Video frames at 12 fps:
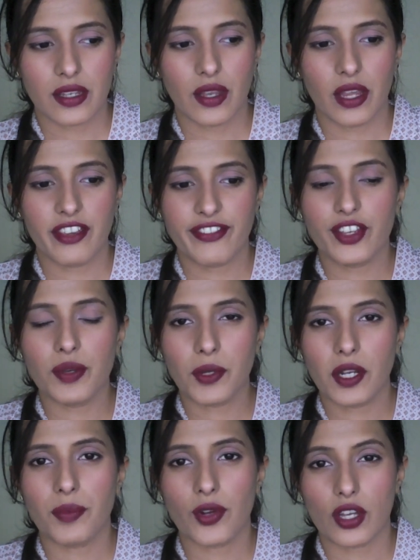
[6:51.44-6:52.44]
if you put
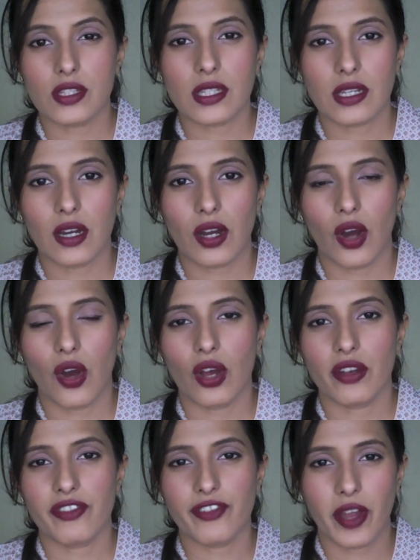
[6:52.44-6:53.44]
a bronzer
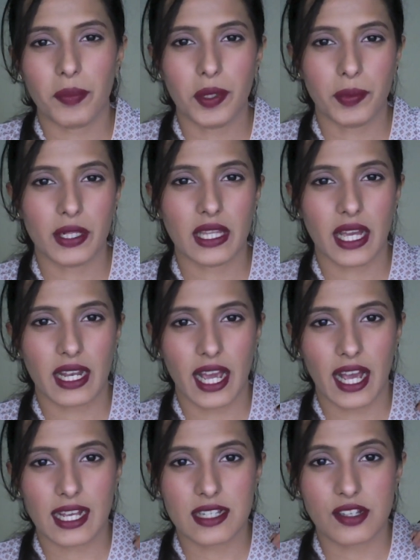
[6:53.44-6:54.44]
on fair people that
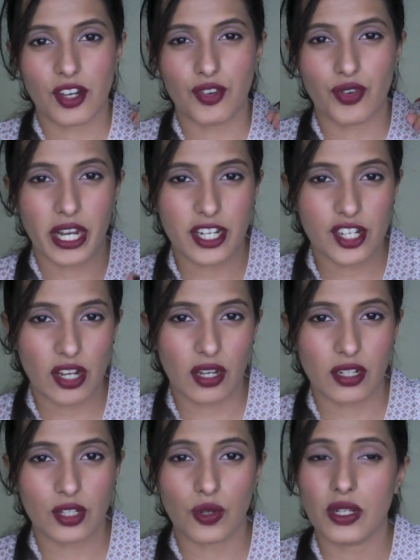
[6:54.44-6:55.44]
has a reddish
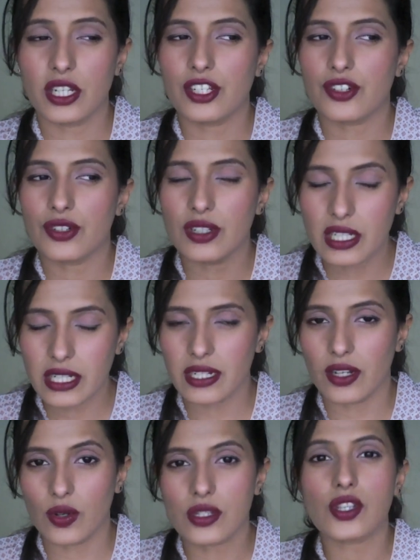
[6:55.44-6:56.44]
undertone, it really
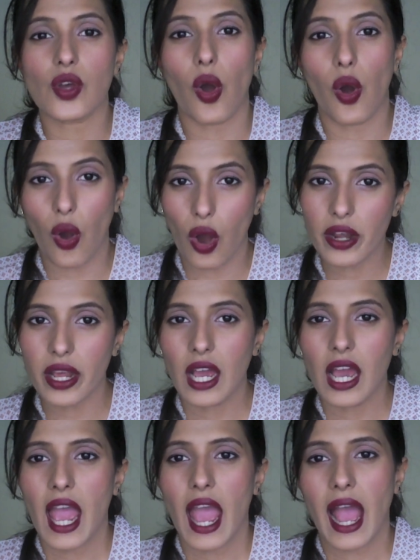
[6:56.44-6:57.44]
looks odd.
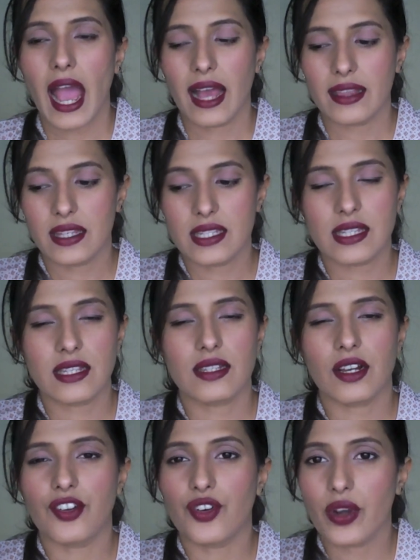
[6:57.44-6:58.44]
And this is
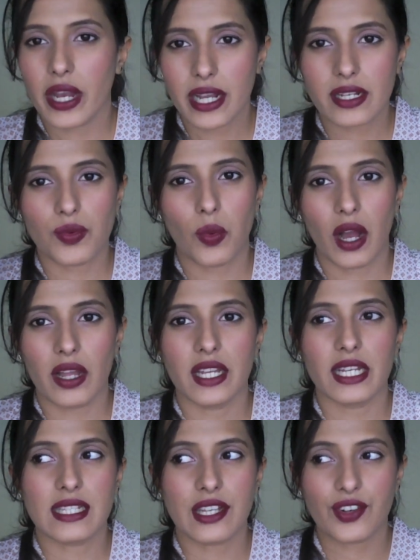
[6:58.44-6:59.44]
a great one.
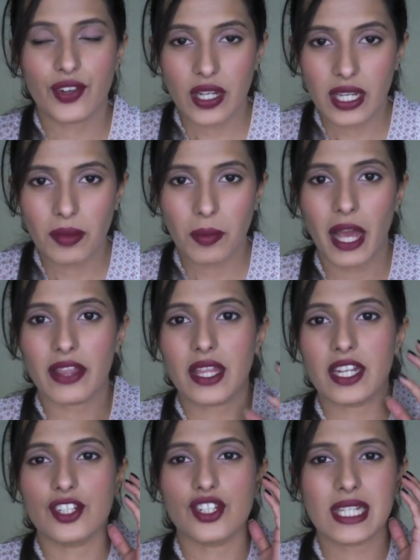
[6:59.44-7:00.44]
It's a cream and then
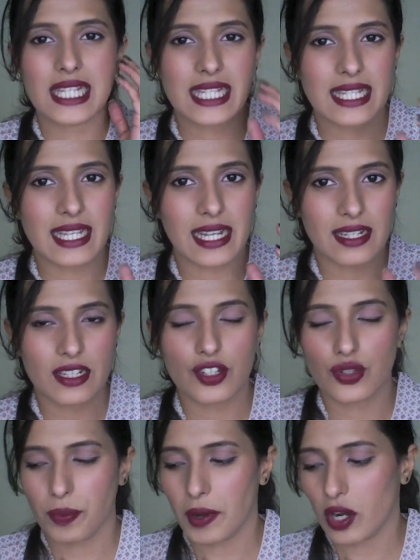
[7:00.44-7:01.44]
it just settles to
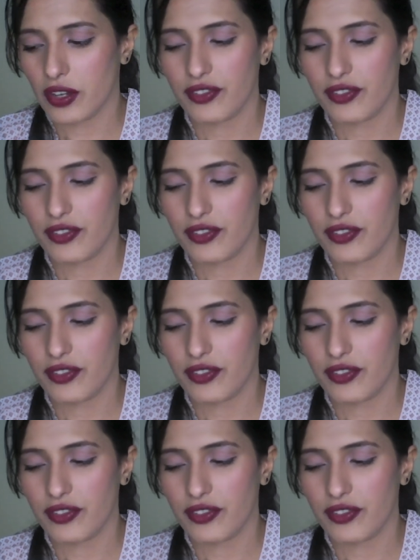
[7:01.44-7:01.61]
a powder